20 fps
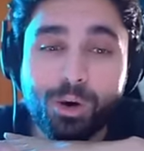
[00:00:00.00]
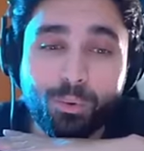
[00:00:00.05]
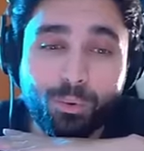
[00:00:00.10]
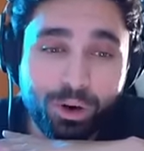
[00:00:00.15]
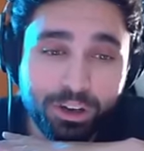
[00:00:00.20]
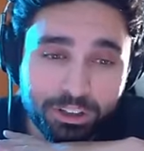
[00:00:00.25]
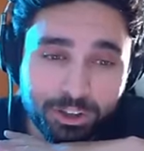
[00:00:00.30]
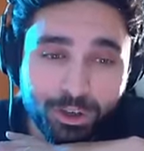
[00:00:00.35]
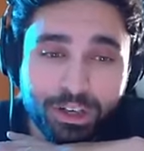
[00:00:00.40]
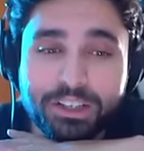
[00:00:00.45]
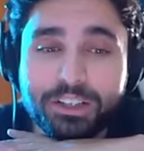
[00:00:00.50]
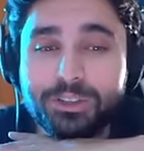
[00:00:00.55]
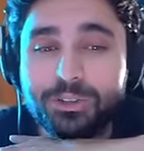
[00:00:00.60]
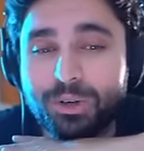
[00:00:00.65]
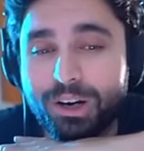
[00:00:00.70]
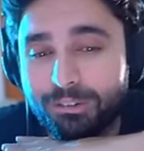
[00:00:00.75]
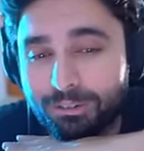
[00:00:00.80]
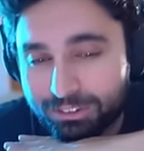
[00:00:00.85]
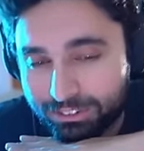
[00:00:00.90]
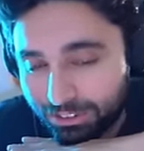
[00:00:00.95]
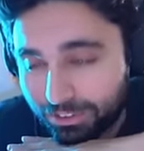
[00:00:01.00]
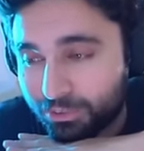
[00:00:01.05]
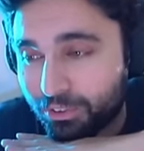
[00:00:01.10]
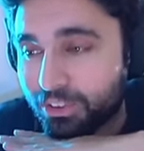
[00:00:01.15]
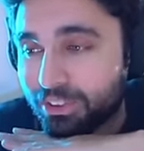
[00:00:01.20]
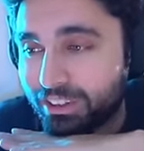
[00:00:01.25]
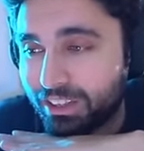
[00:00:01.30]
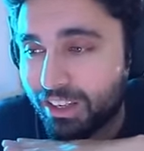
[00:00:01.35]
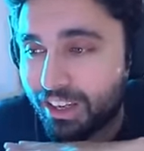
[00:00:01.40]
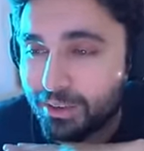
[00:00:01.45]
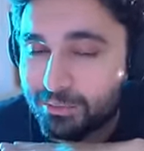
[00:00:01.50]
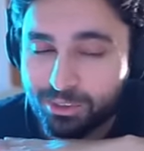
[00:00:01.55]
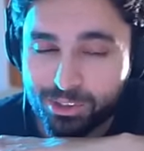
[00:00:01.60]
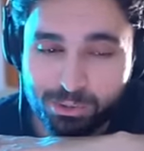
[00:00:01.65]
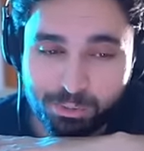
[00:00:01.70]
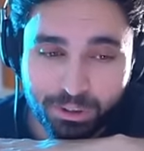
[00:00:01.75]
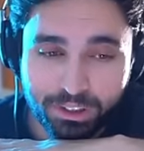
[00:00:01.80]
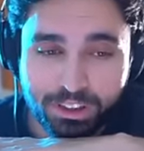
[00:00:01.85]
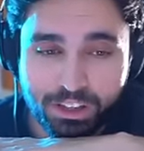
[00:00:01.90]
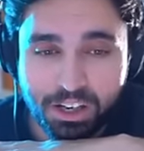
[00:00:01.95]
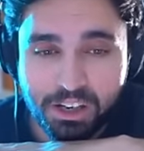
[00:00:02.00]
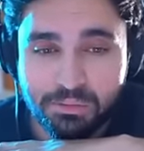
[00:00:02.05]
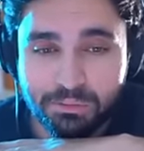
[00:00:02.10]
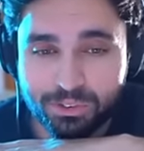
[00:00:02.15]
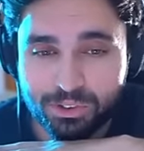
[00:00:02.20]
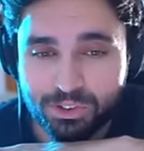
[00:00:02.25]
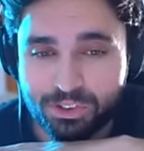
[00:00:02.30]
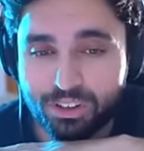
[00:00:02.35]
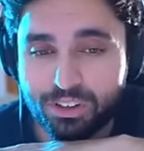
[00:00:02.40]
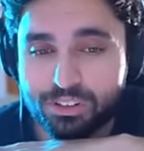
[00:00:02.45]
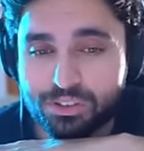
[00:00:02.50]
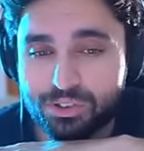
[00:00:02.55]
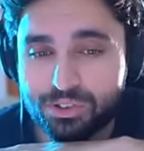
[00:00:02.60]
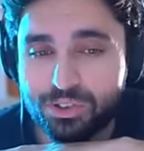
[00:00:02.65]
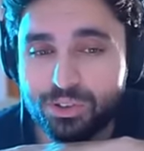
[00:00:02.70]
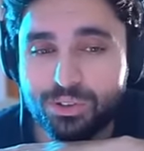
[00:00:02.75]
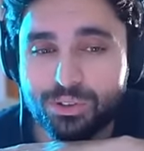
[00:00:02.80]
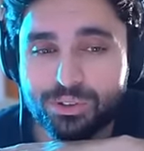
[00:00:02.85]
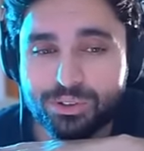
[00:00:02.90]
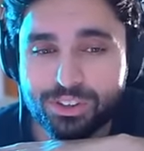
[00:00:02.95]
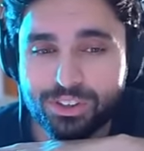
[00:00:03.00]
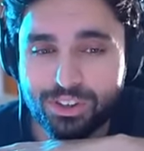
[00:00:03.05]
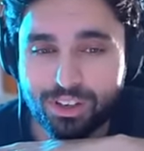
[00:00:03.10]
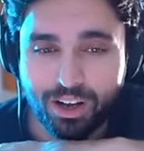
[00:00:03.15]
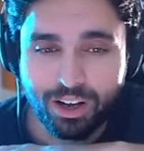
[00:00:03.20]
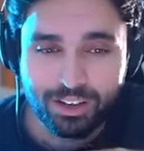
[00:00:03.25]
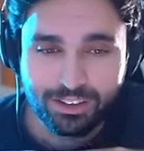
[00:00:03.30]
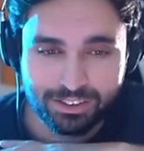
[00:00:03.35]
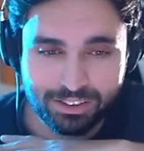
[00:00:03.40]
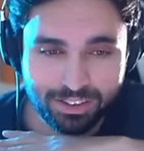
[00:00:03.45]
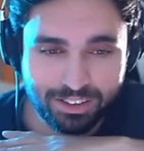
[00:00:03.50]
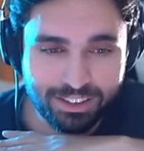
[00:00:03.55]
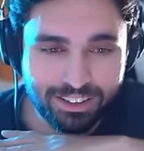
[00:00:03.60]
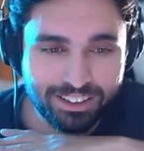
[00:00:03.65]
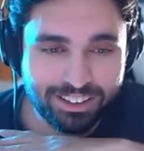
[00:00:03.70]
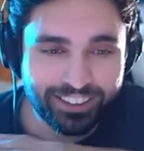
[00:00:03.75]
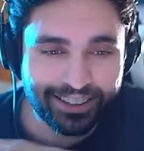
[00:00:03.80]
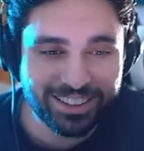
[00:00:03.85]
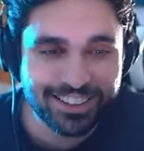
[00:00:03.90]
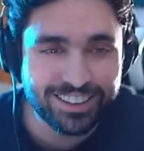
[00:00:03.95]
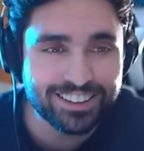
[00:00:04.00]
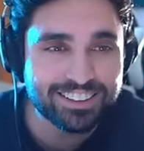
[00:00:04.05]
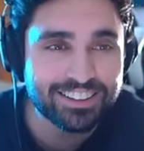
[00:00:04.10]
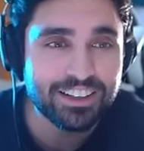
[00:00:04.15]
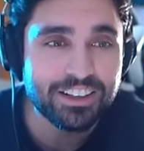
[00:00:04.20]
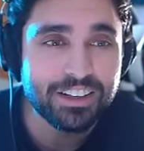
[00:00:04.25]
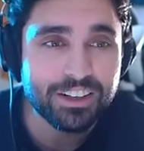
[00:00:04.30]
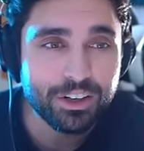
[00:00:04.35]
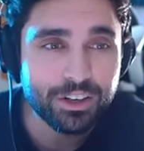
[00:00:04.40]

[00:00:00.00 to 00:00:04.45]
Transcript: We're trying to do everything for the gamers, but gamers are so toxic.